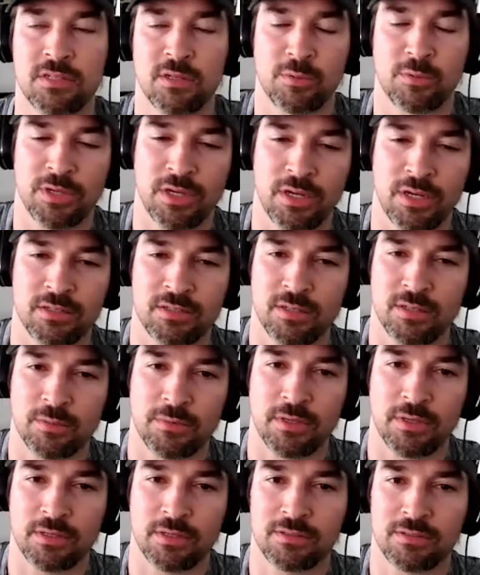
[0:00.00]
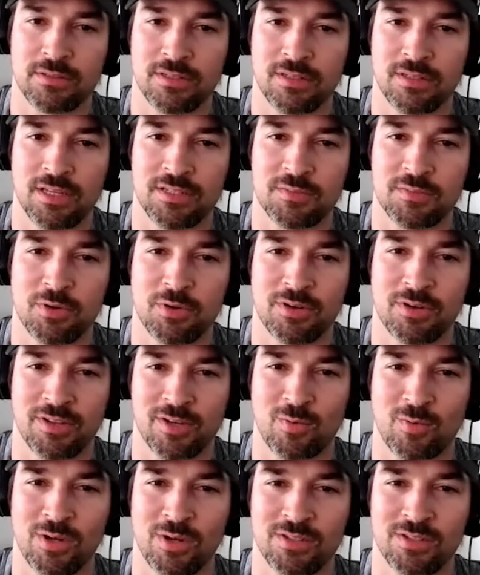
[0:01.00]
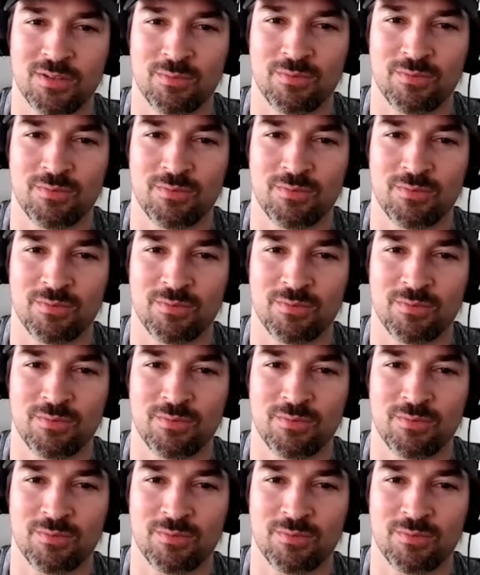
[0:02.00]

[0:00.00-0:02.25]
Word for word: still be onto something. See, that's part of the quantum.